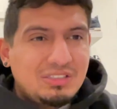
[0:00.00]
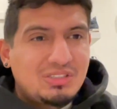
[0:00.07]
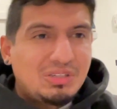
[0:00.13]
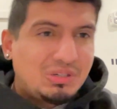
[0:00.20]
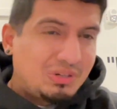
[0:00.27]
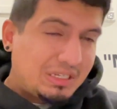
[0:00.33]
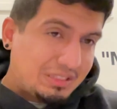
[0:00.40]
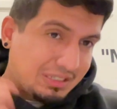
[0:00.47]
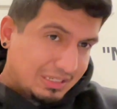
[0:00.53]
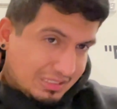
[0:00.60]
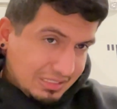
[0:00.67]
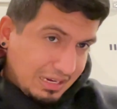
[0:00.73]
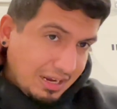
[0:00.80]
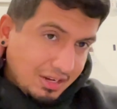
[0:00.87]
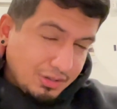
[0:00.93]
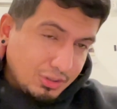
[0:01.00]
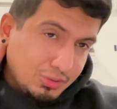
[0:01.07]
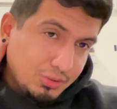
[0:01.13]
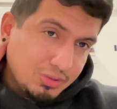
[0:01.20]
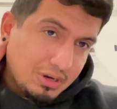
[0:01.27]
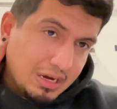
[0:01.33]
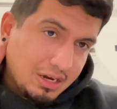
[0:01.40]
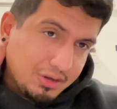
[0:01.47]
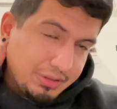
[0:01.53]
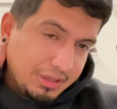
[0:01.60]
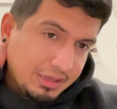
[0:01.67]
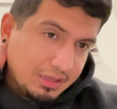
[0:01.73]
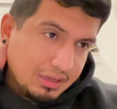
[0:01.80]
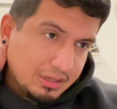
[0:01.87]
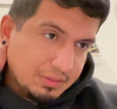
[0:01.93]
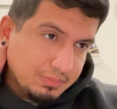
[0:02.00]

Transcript: So I think it's kind of cool how they